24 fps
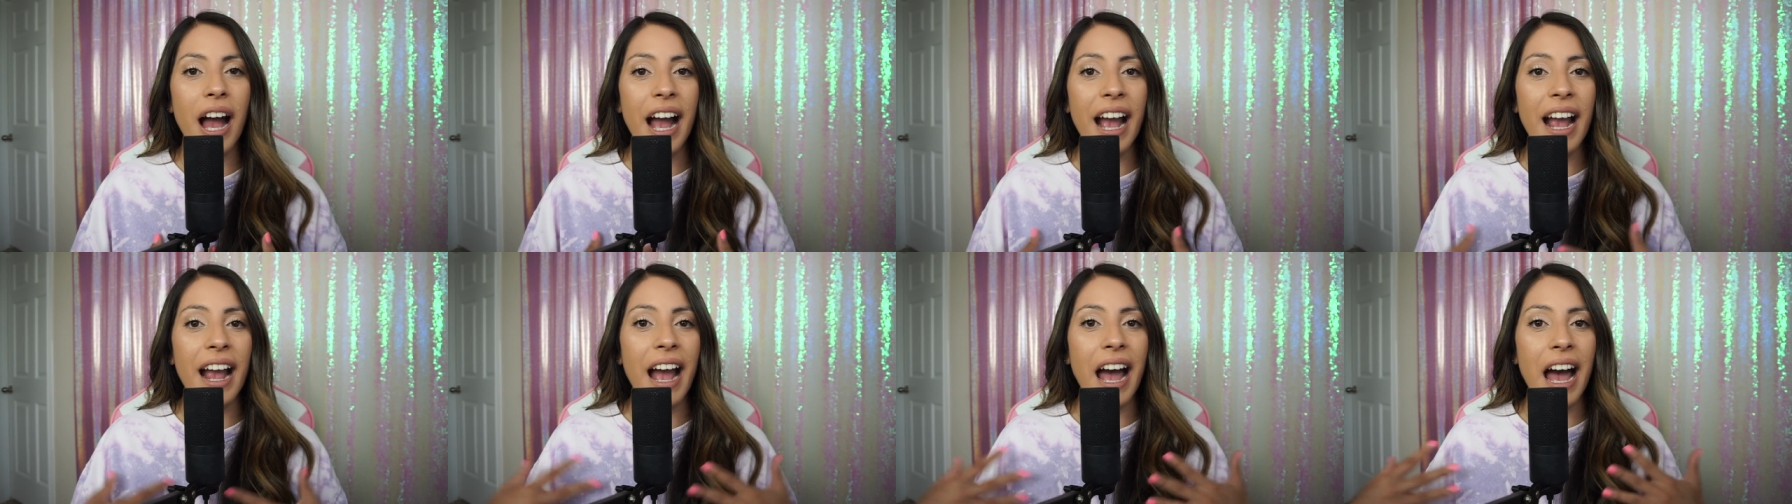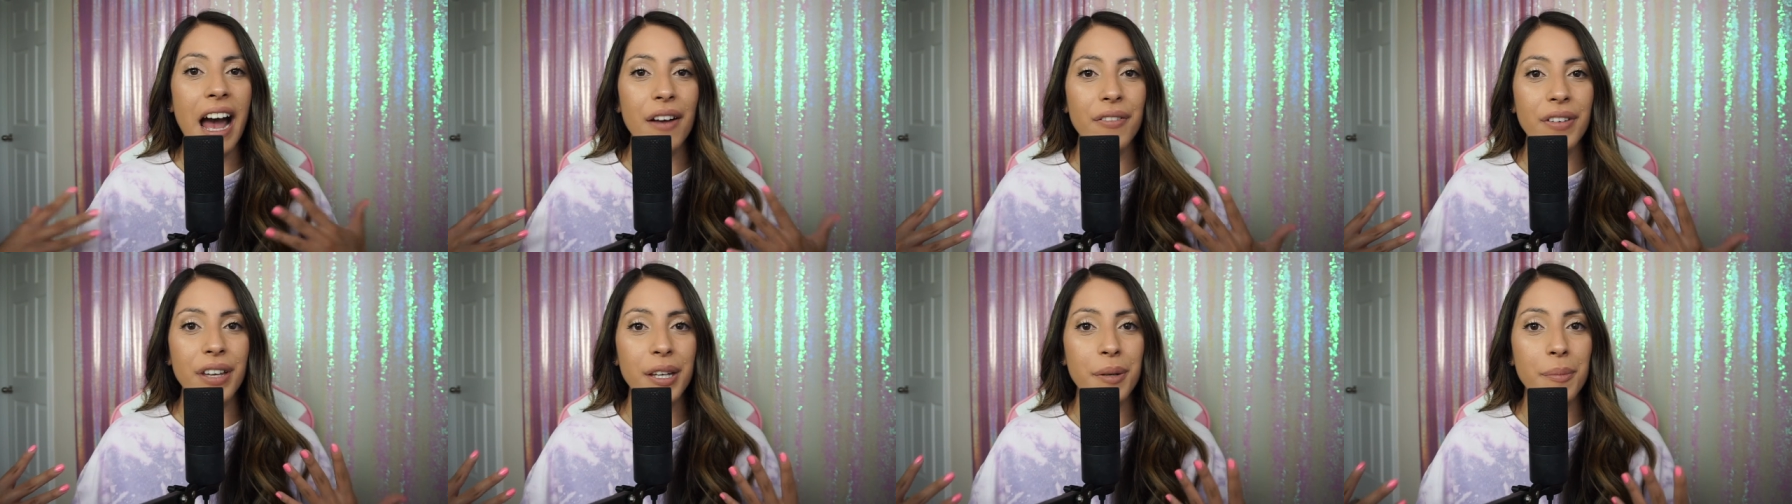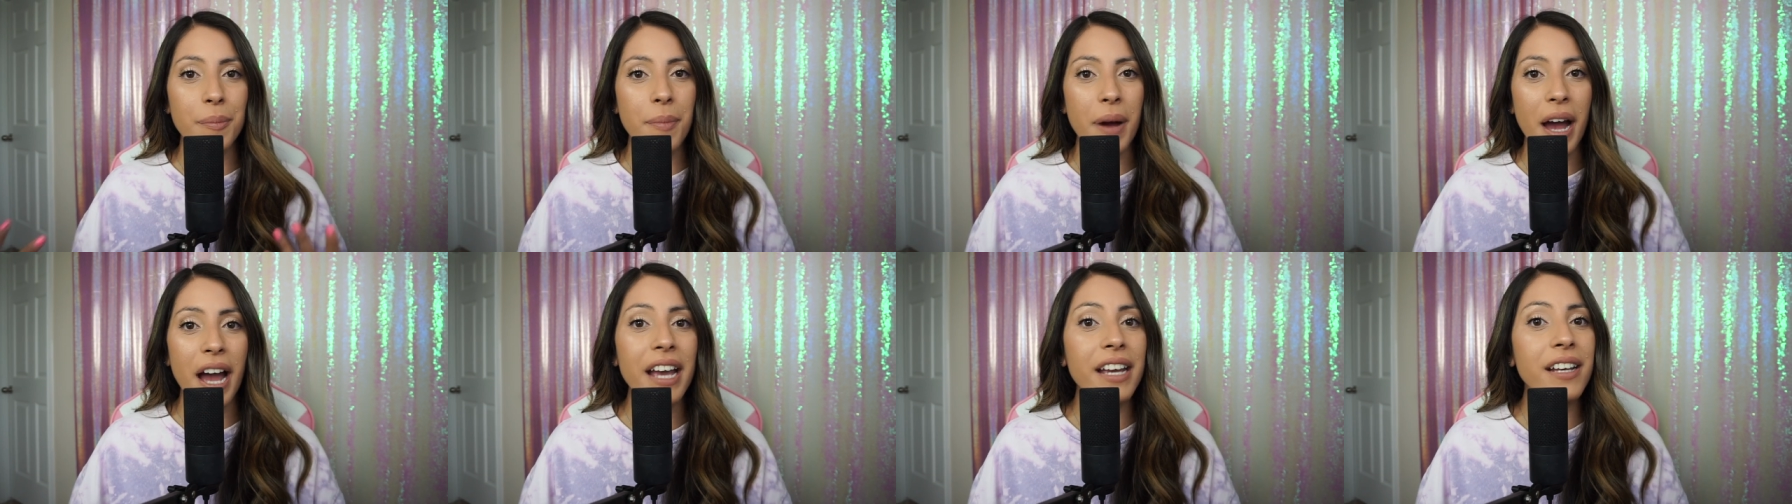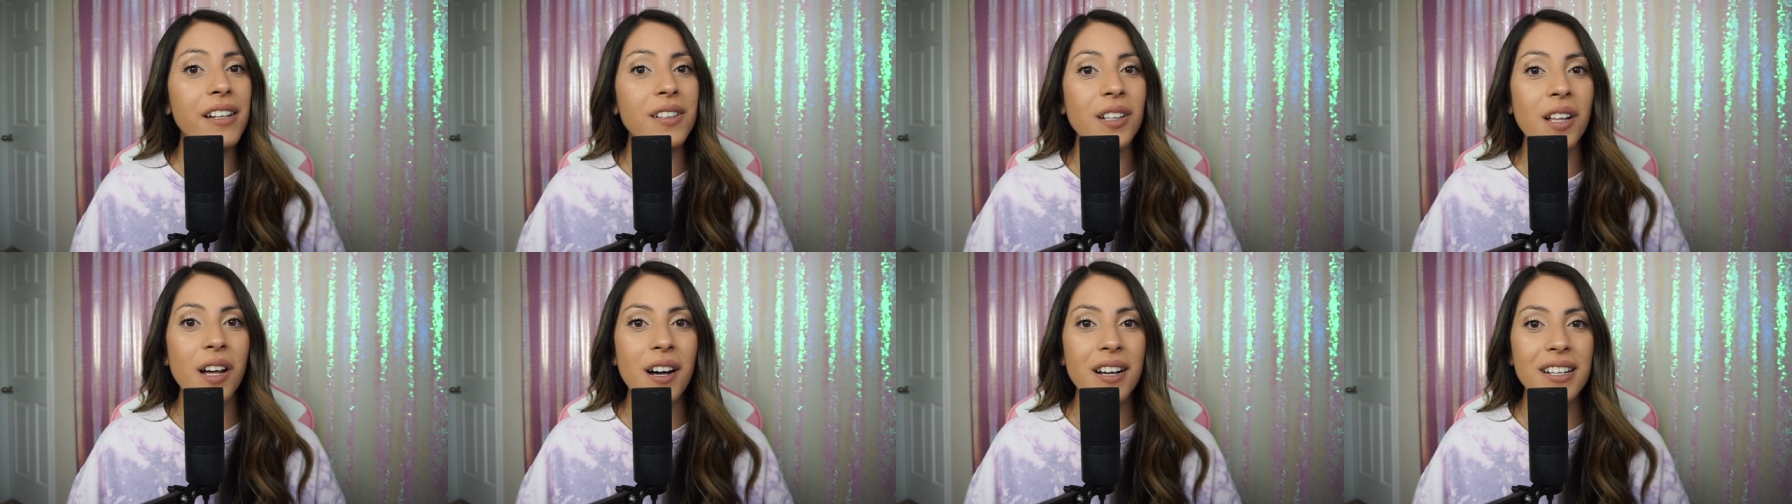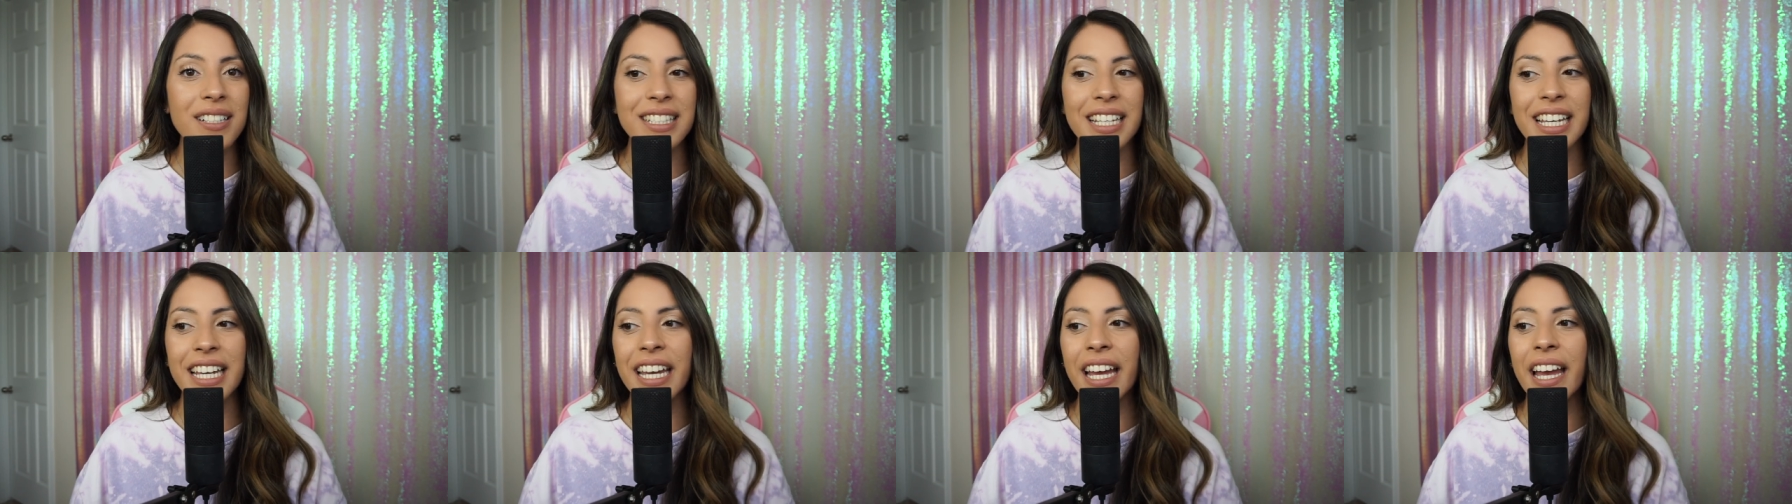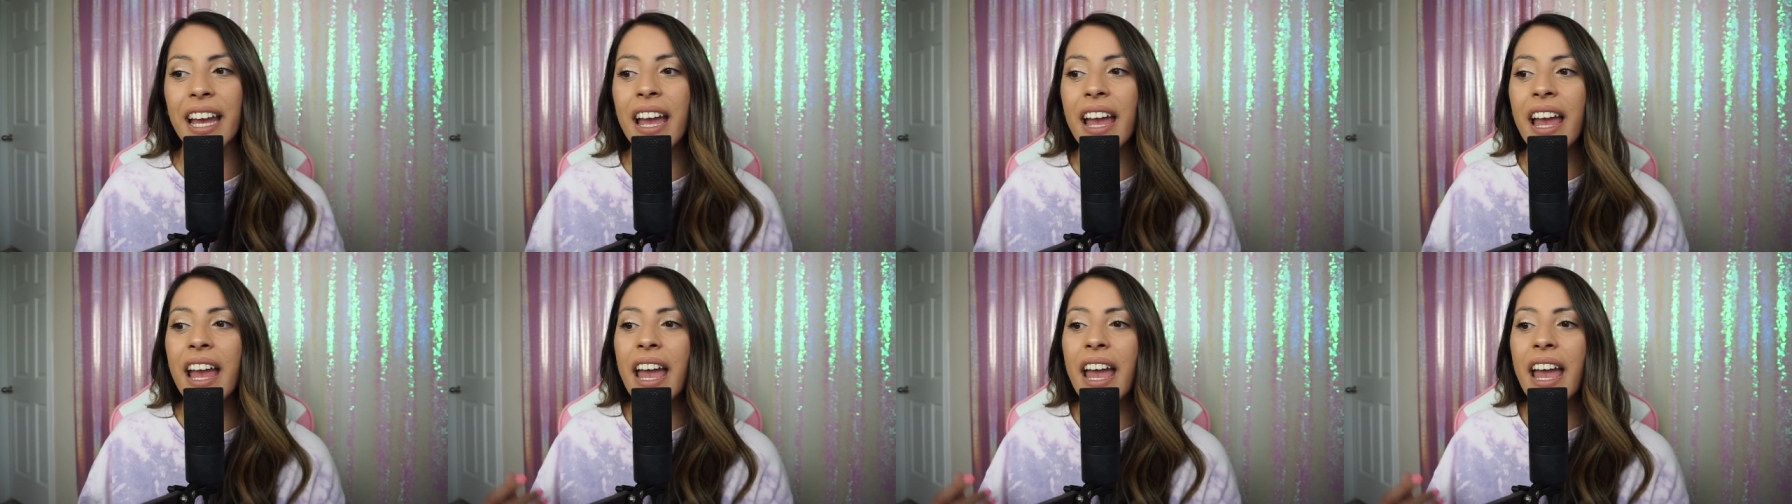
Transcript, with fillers: I have in my closet